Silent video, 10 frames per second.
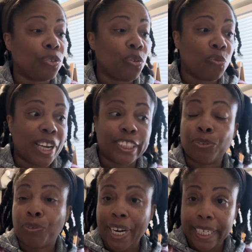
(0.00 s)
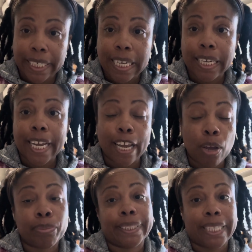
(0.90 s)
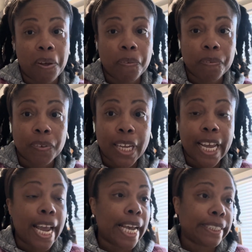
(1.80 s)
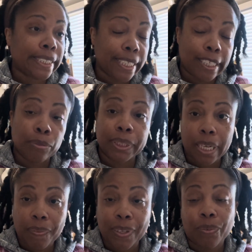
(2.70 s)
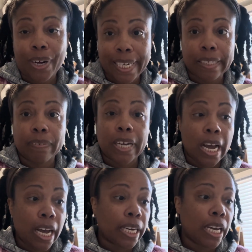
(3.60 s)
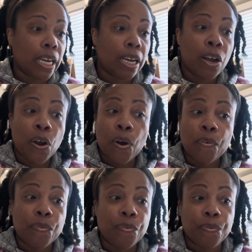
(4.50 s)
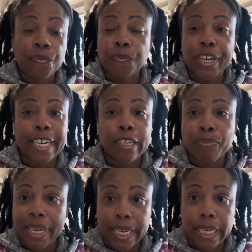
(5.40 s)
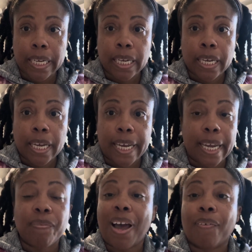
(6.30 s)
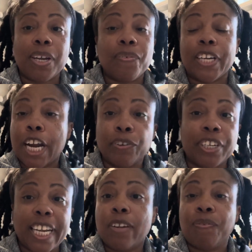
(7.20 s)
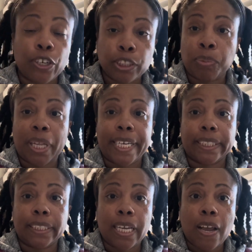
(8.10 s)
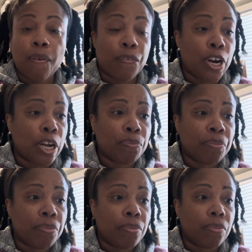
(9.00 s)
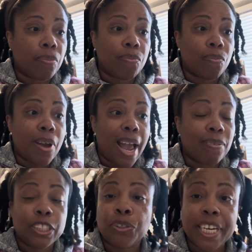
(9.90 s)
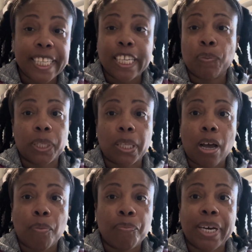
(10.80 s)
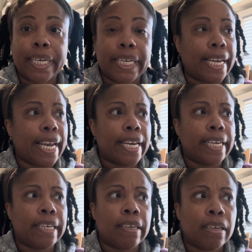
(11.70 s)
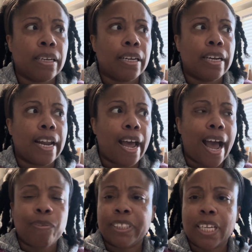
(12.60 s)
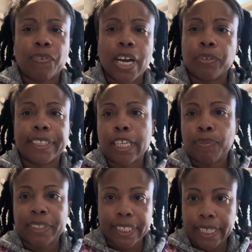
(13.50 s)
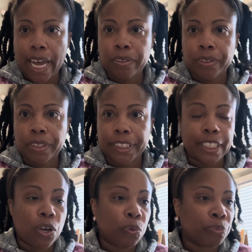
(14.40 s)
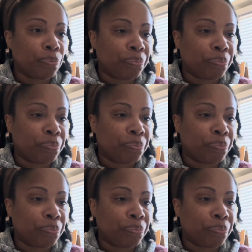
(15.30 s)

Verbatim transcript: resurrecting himself and seating himself at the right hand of God uh, freed me if I were even under it in the first place from having to do anything with the law. But again, I was never under it because I'm a Gentile. So